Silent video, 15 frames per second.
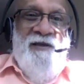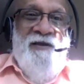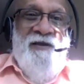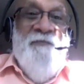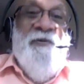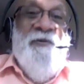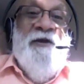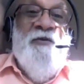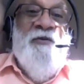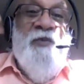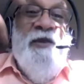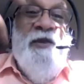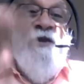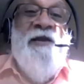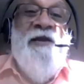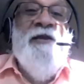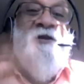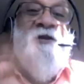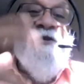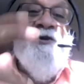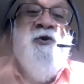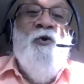But we
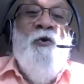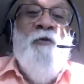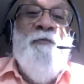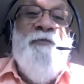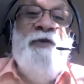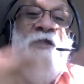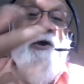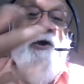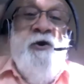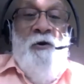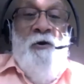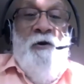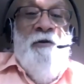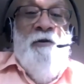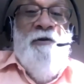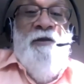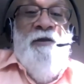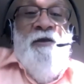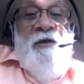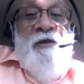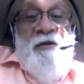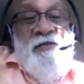need to go beyond
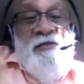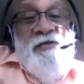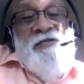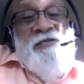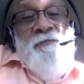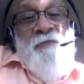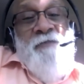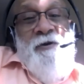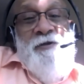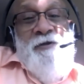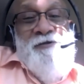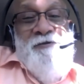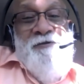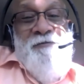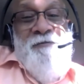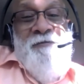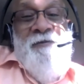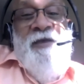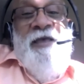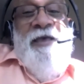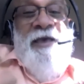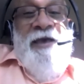the symbolism
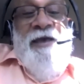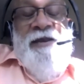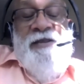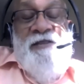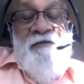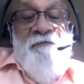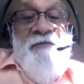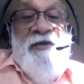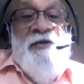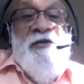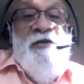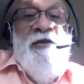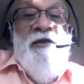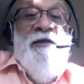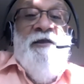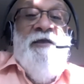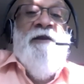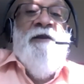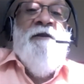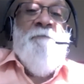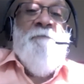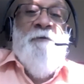and the material
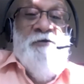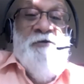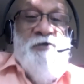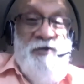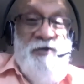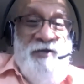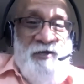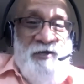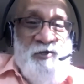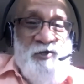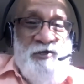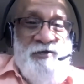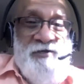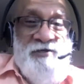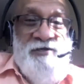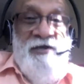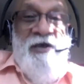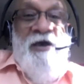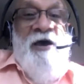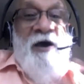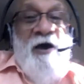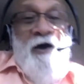representations
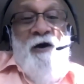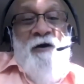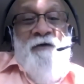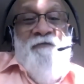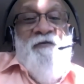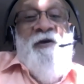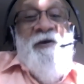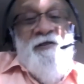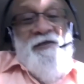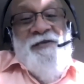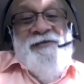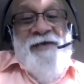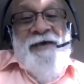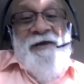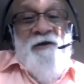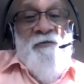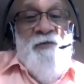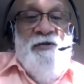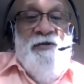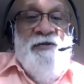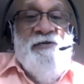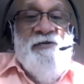of the
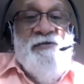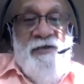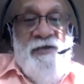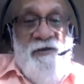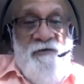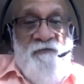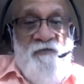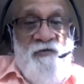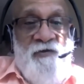sacrament itself.